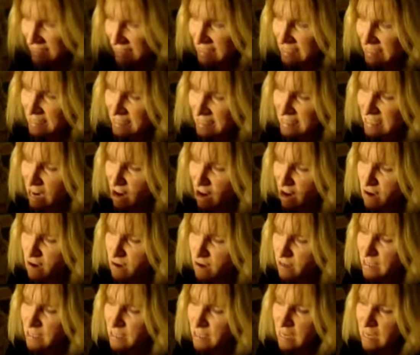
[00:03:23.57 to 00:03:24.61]
to
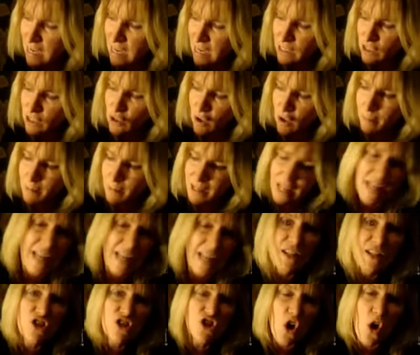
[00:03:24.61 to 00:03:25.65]
start. So I'm 1
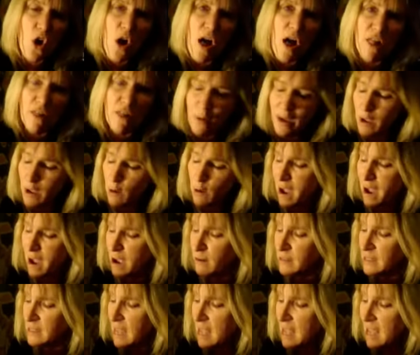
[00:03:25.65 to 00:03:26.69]
inch all the way
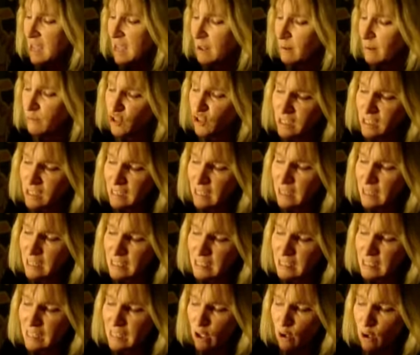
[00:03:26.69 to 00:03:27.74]
around. And I'm just going to
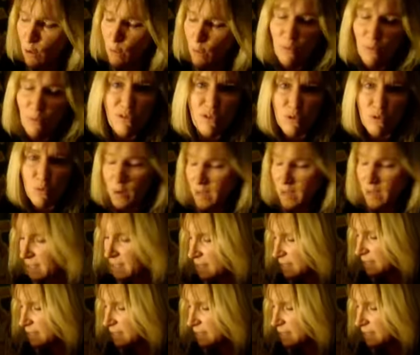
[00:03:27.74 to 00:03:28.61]
sew 3 of the